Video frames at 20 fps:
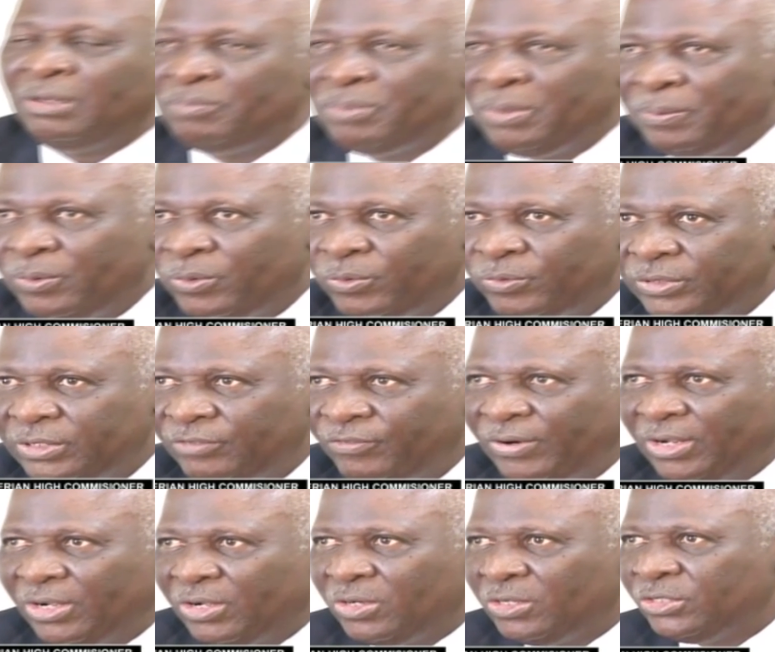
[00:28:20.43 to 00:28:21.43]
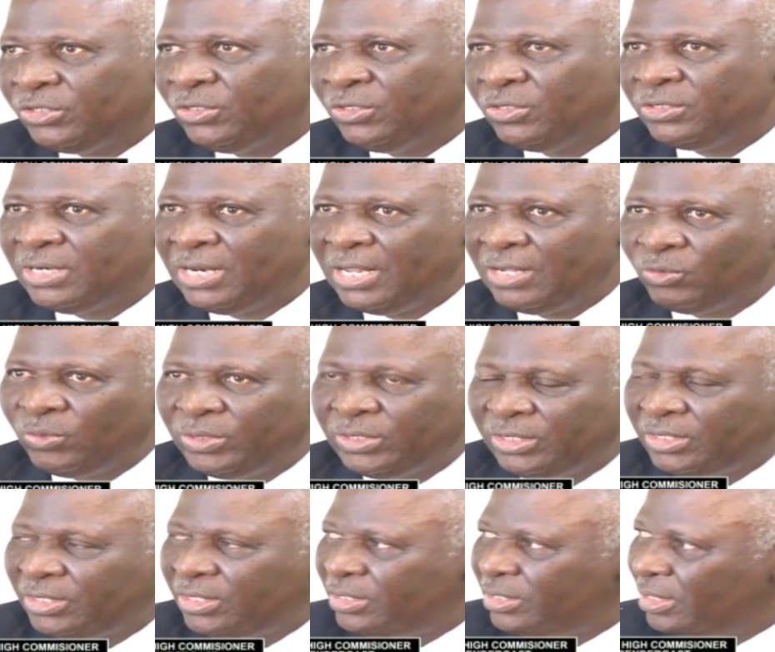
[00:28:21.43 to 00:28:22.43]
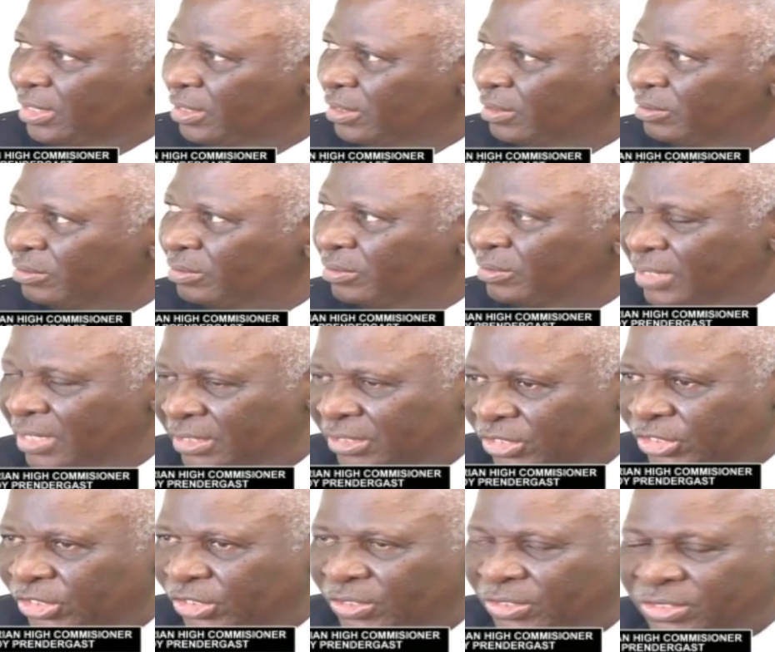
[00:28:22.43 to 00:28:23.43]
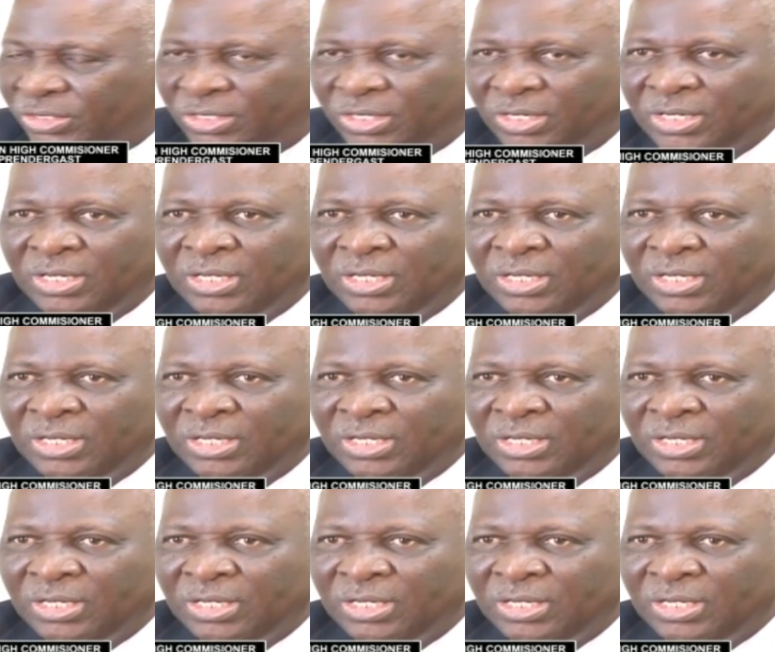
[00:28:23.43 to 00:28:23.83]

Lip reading: people with different cultures, languages, and traditions,